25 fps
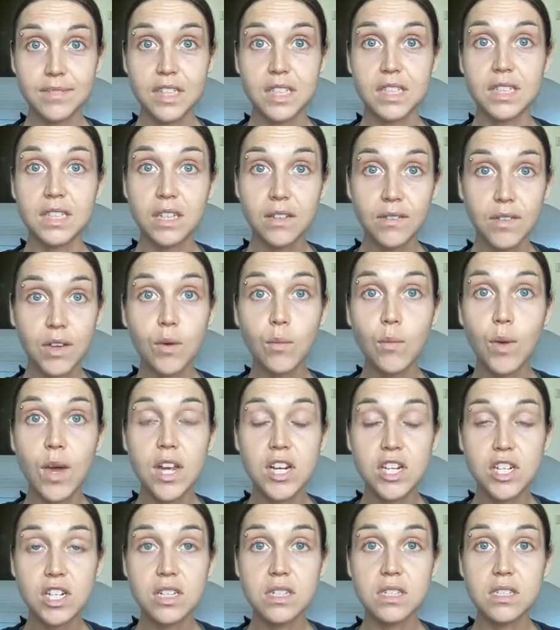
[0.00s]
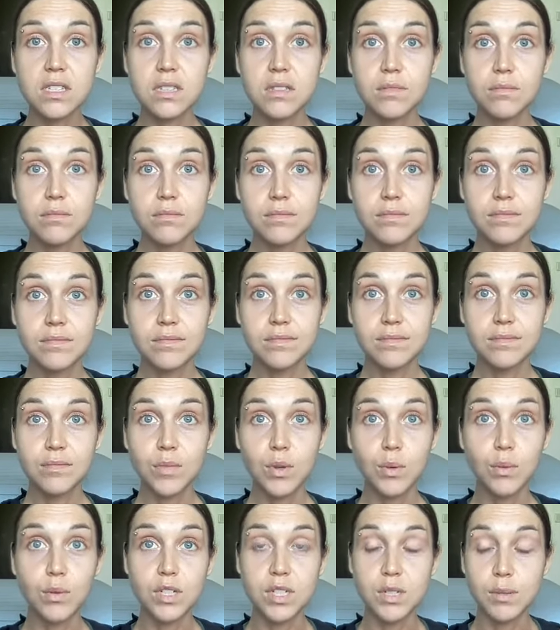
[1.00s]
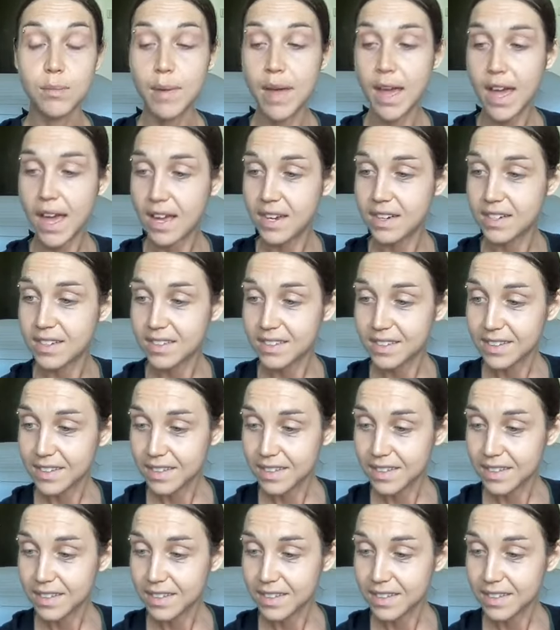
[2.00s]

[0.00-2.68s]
Living wages, we would demand